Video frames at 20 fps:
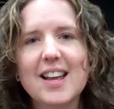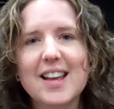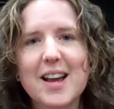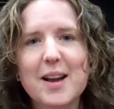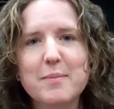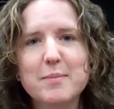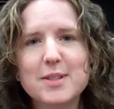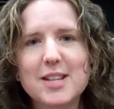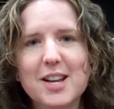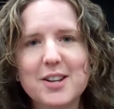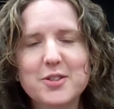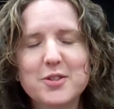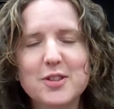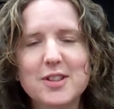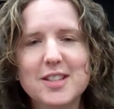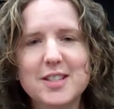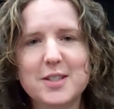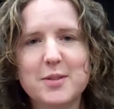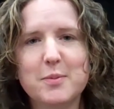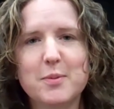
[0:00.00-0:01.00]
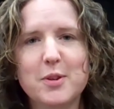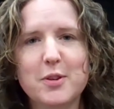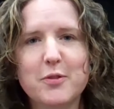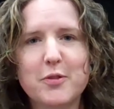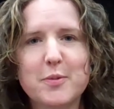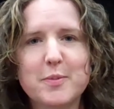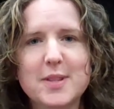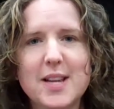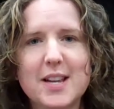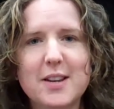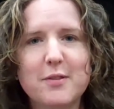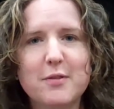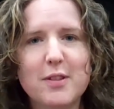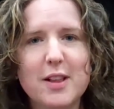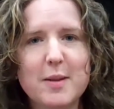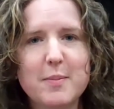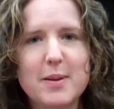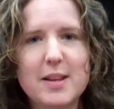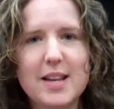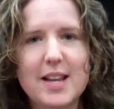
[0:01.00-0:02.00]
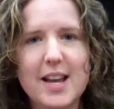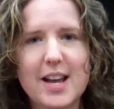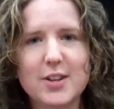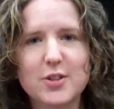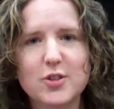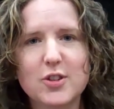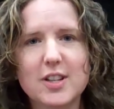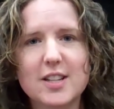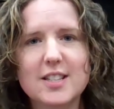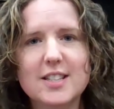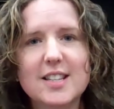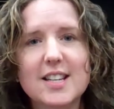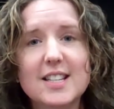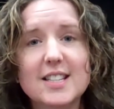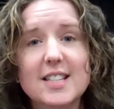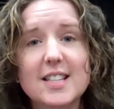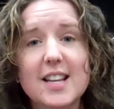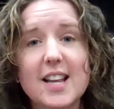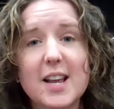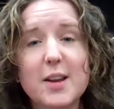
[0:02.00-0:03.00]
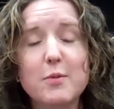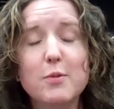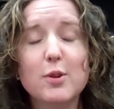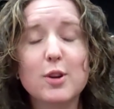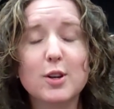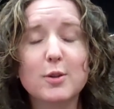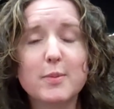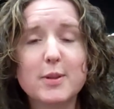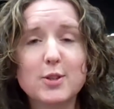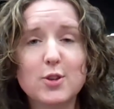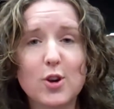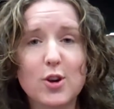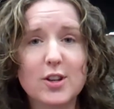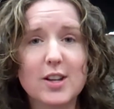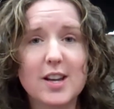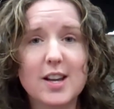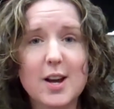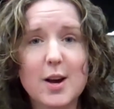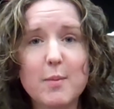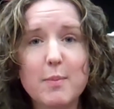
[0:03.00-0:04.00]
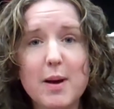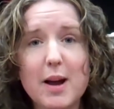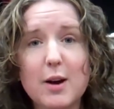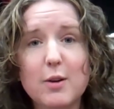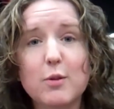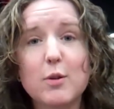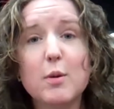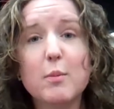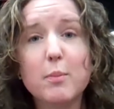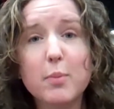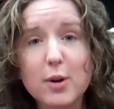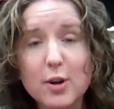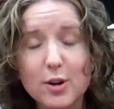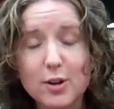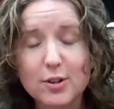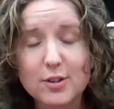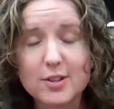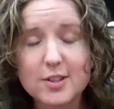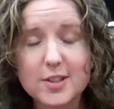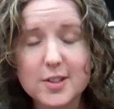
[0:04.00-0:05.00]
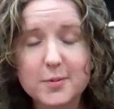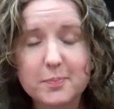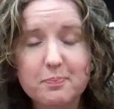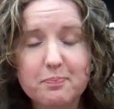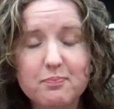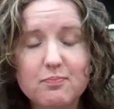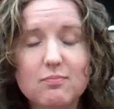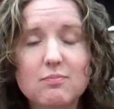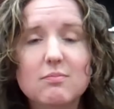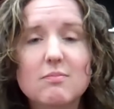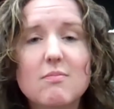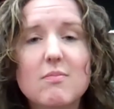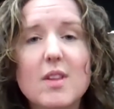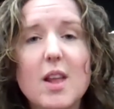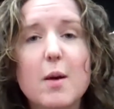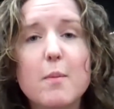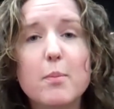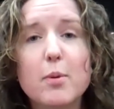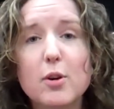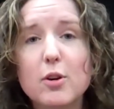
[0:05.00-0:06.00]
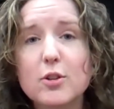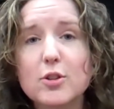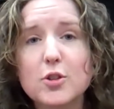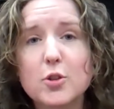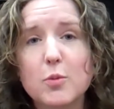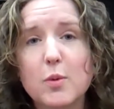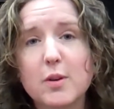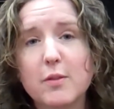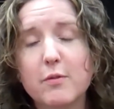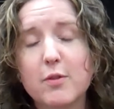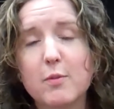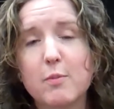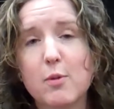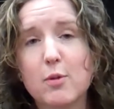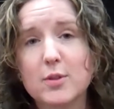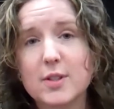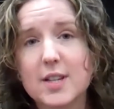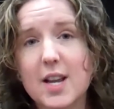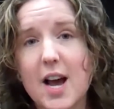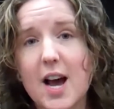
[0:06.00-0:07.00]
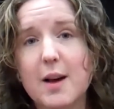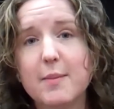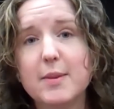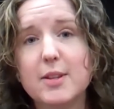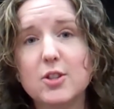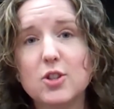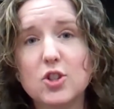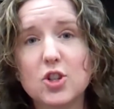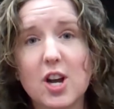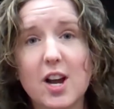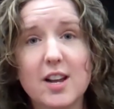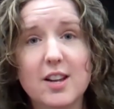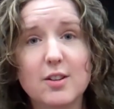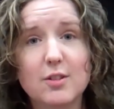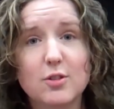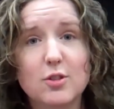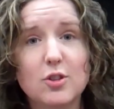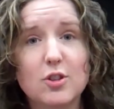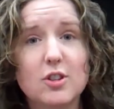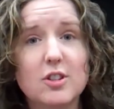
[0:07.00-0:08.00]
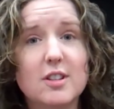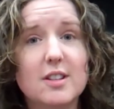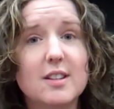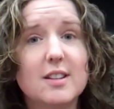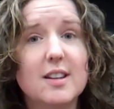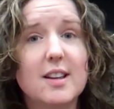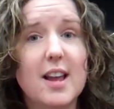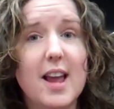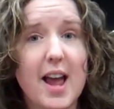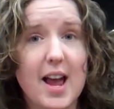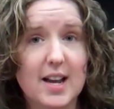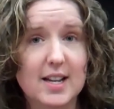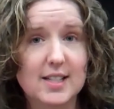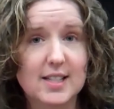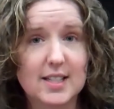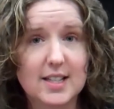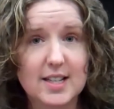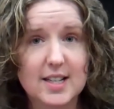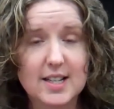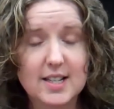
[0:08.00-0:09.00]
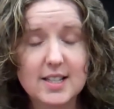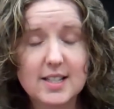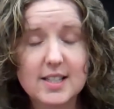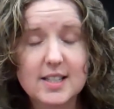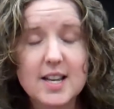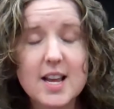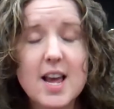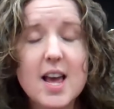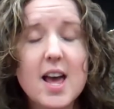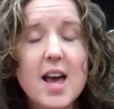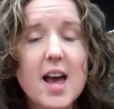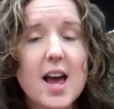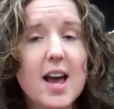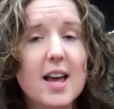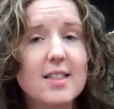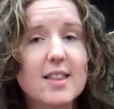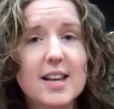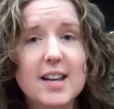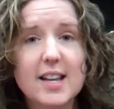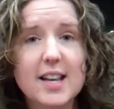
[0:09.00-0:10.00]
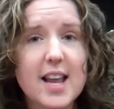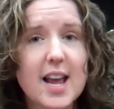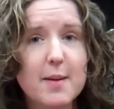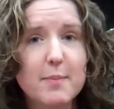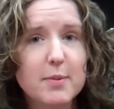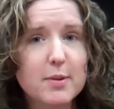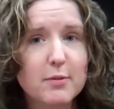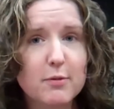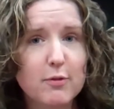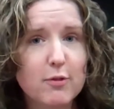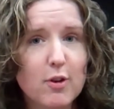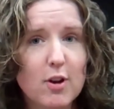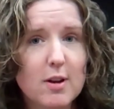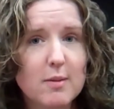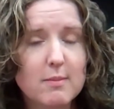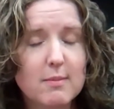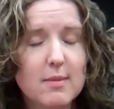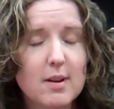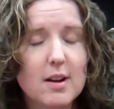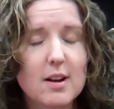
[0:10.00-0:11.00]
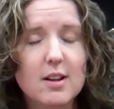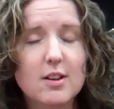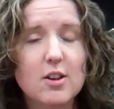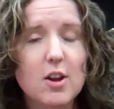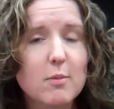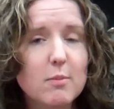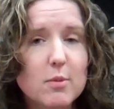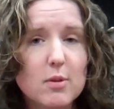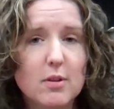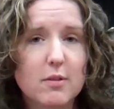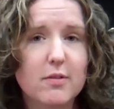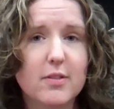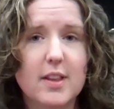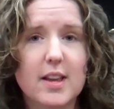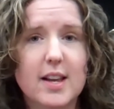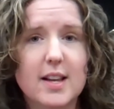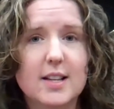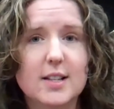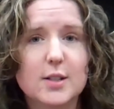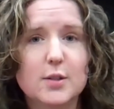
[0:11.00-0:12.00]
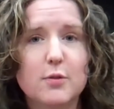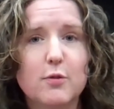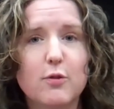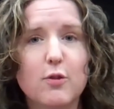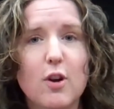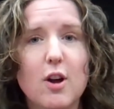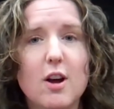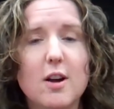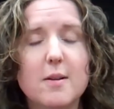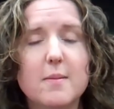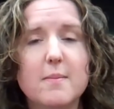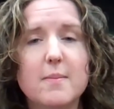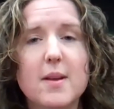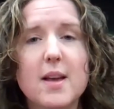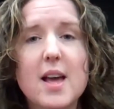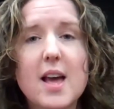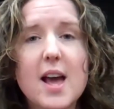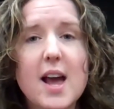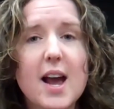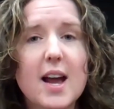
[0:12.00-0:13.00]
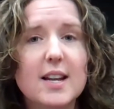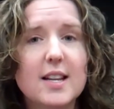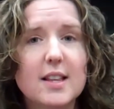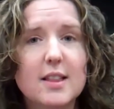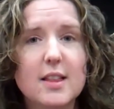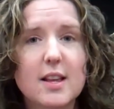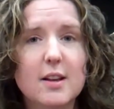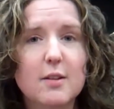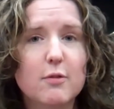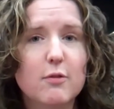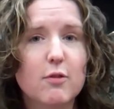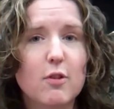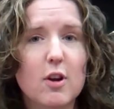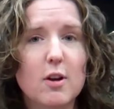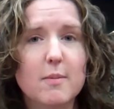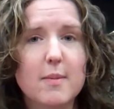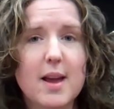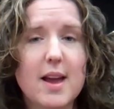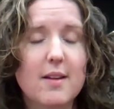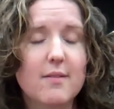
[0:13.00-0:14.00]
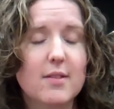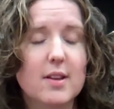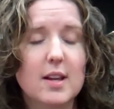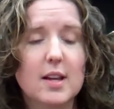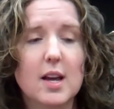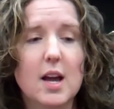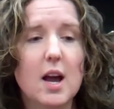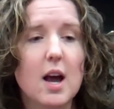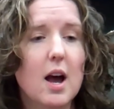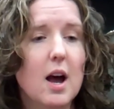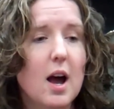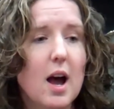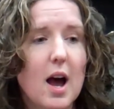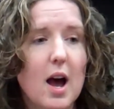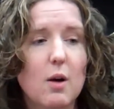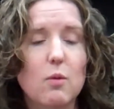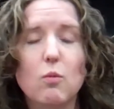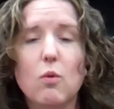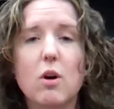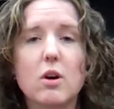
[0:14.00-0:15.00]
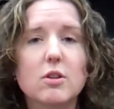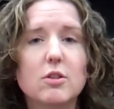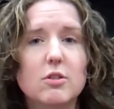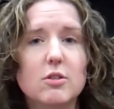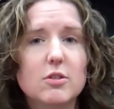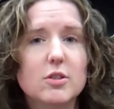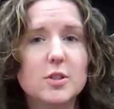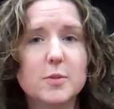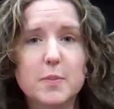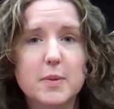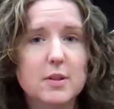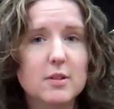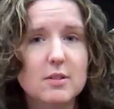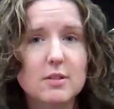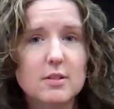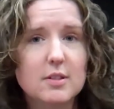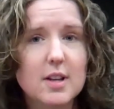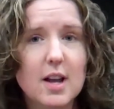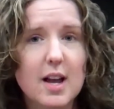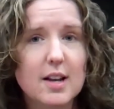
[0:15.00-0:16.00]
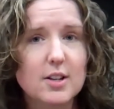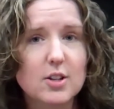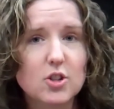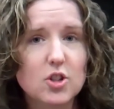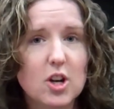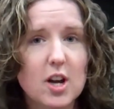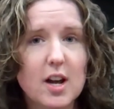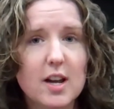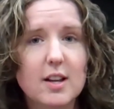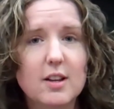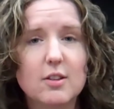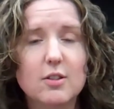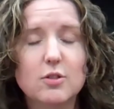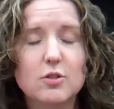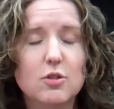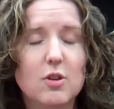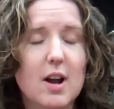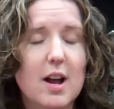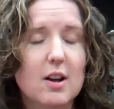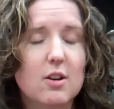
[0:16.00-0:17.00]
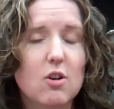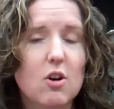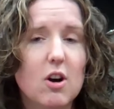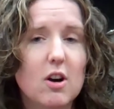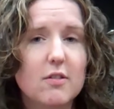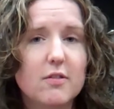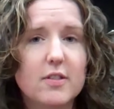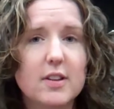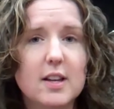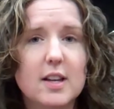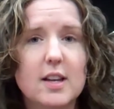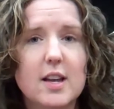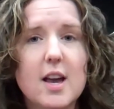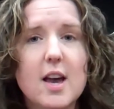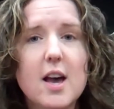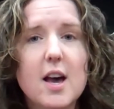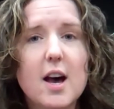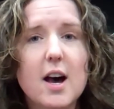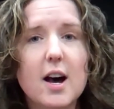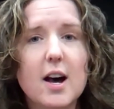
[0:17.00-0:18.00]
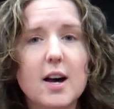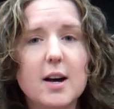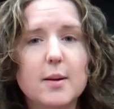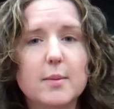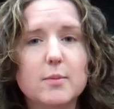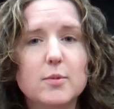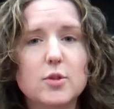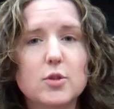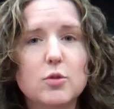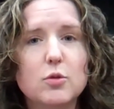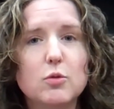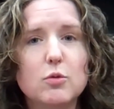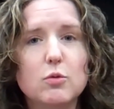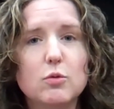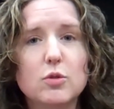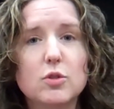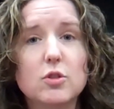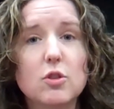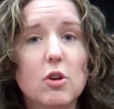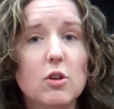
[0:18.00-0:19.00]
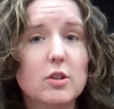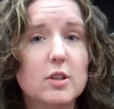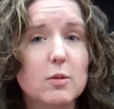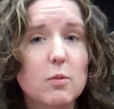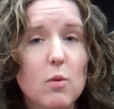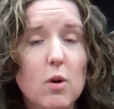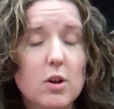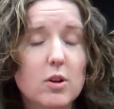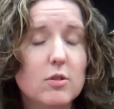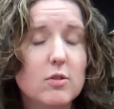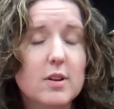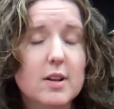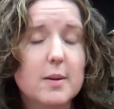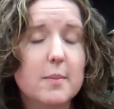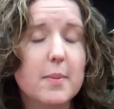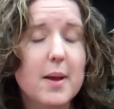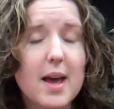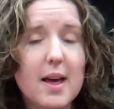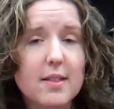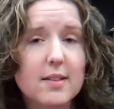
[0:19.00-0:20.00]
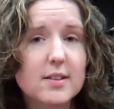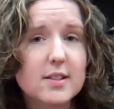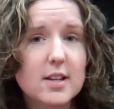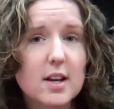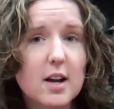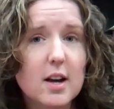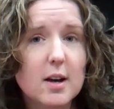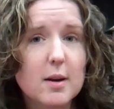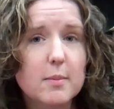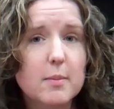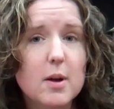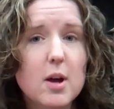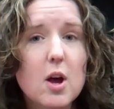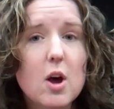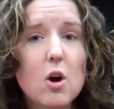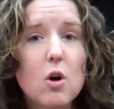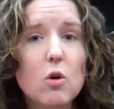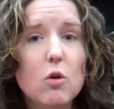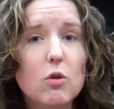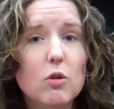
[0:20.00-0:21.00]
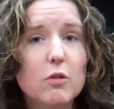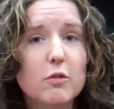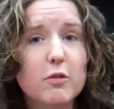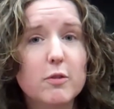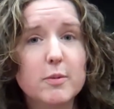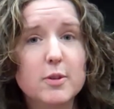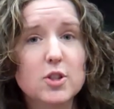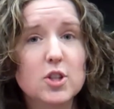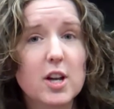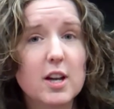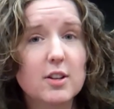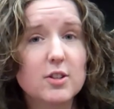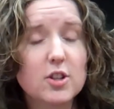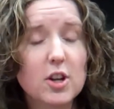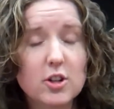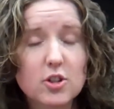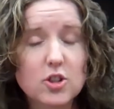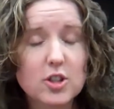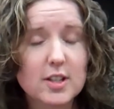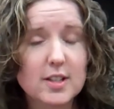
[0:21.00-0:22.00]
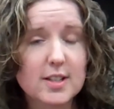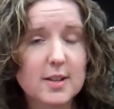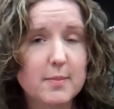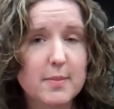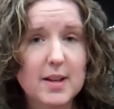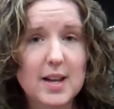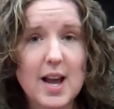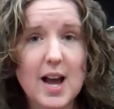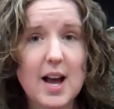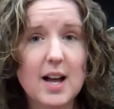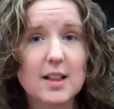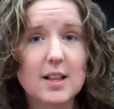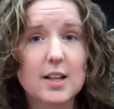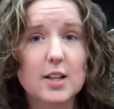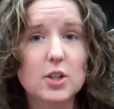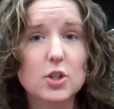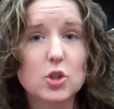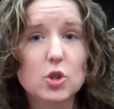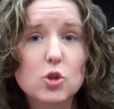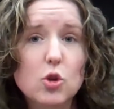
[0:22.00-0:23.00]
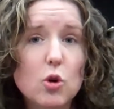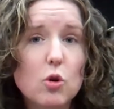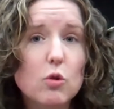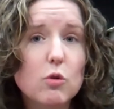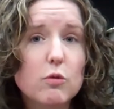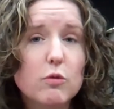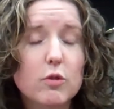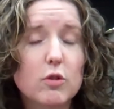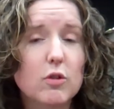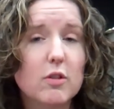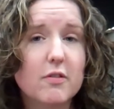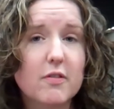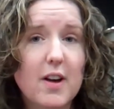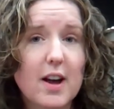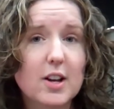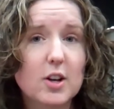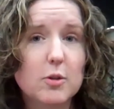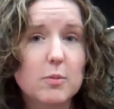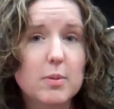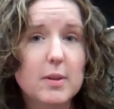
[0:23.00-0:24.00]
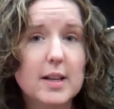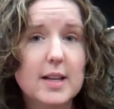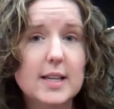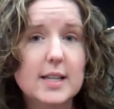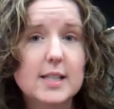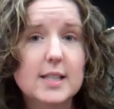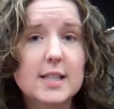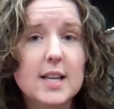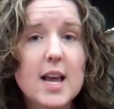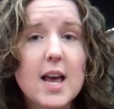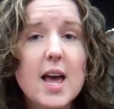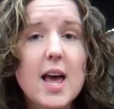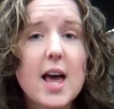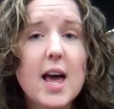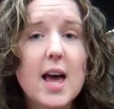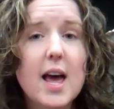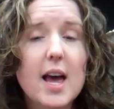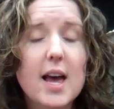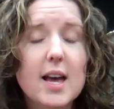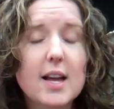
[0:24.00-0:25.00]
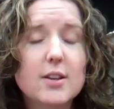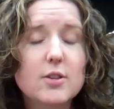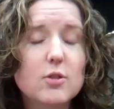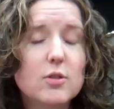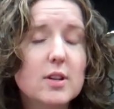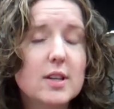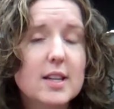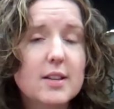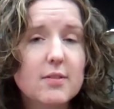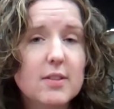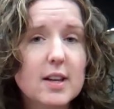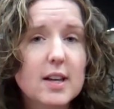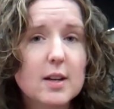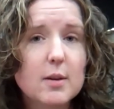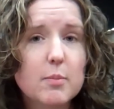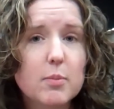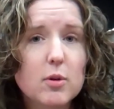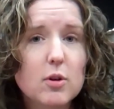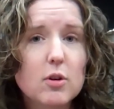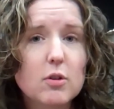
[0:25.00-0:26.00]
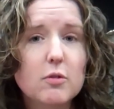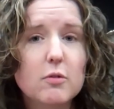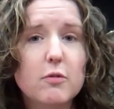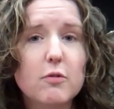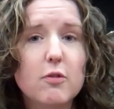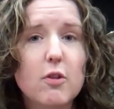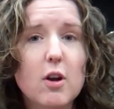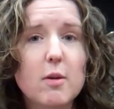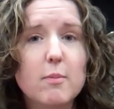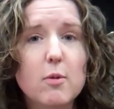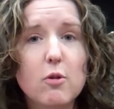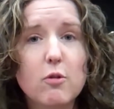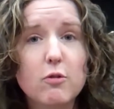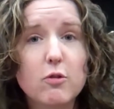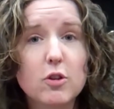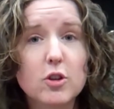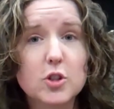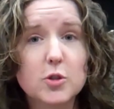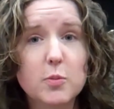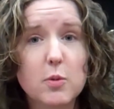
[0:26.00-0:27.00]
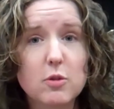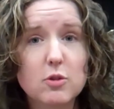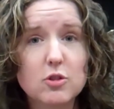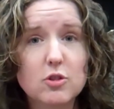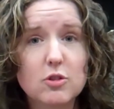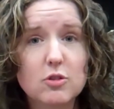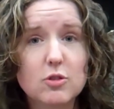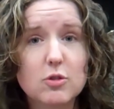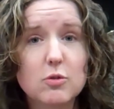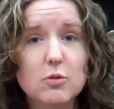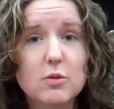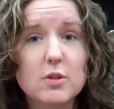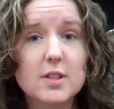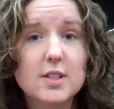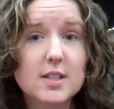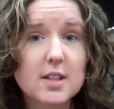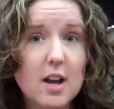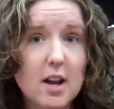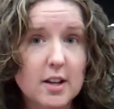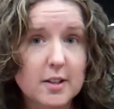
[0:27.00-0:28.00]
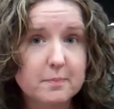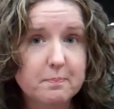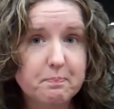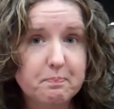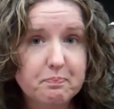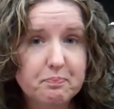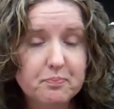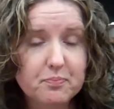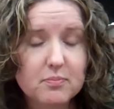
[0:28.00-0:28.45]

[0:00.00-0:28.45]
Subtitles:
Hi, I'm Dr. Lindenberg from Tenafly Pediatrics, and today we're going to be talking about burns. Burns are one of the most common childhood accidents, and they can happen from a number of things, from anything from having hot water spilled on a child or hot coffee, to scalding water in a bathtub, or from a child touching something hot like a stove or a fireplace. And you can even get a burn from overexposure to the sun.